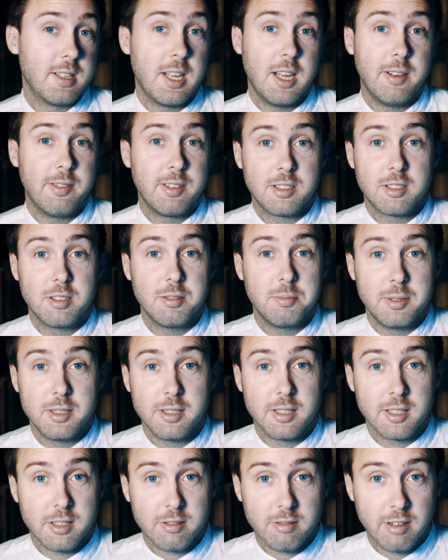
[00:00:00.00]
having to be
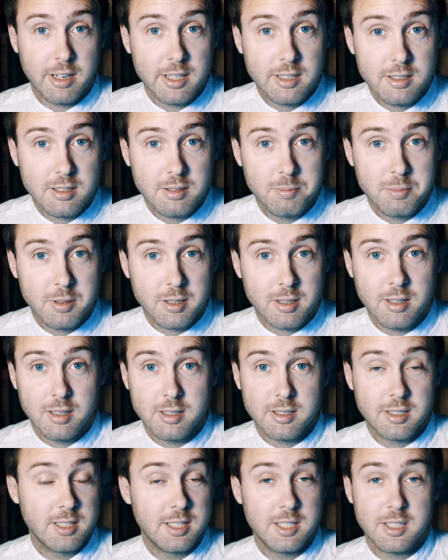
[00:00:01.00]
the greatest
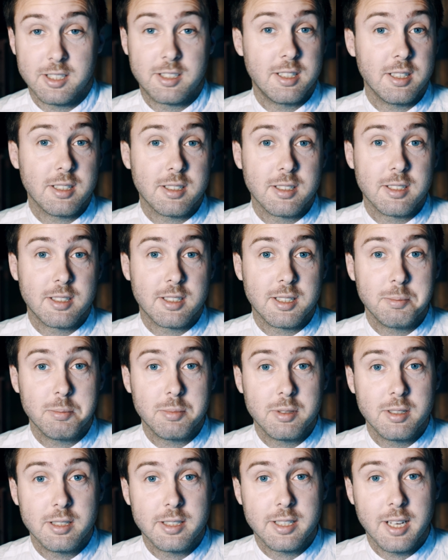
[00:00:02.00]
because it's just a
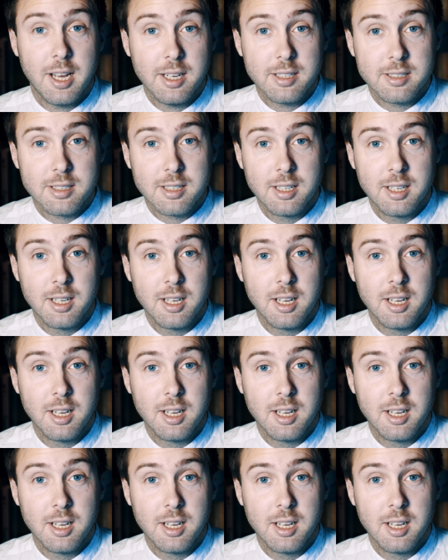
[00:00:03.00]
simple task.